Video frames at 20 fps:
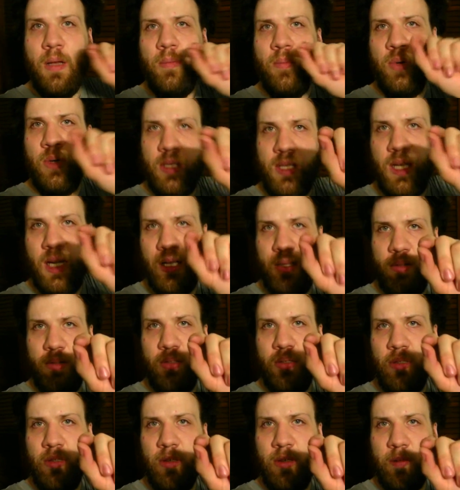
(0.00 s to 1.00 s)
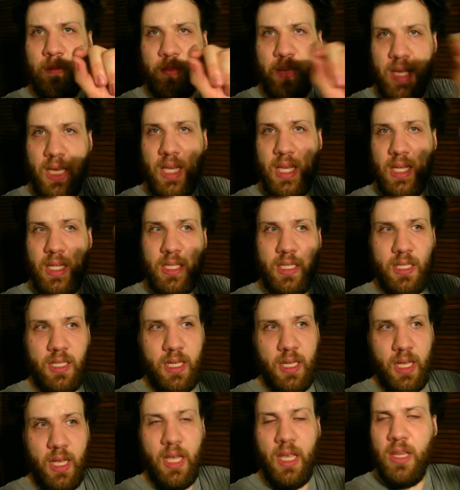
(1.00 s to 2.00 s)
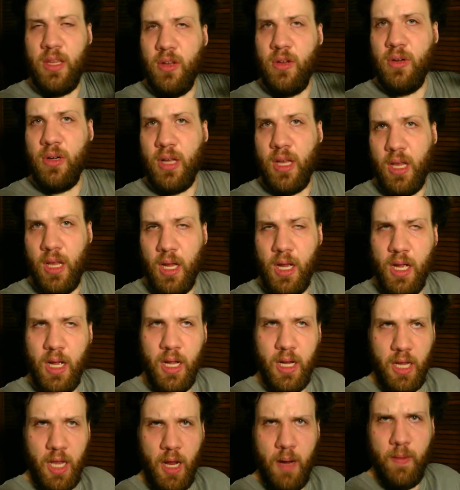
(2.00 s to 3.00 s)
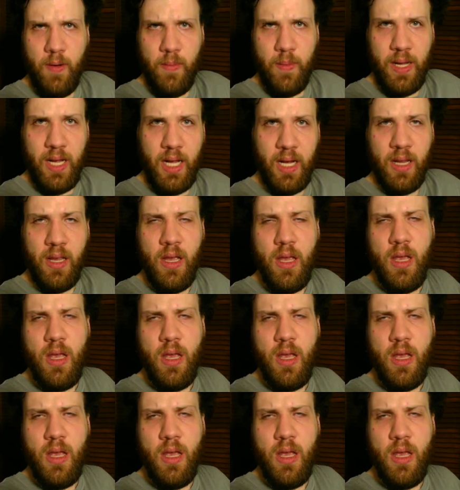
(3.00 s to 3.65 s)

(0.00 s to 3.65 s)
Put that little piece in your uh, camera bag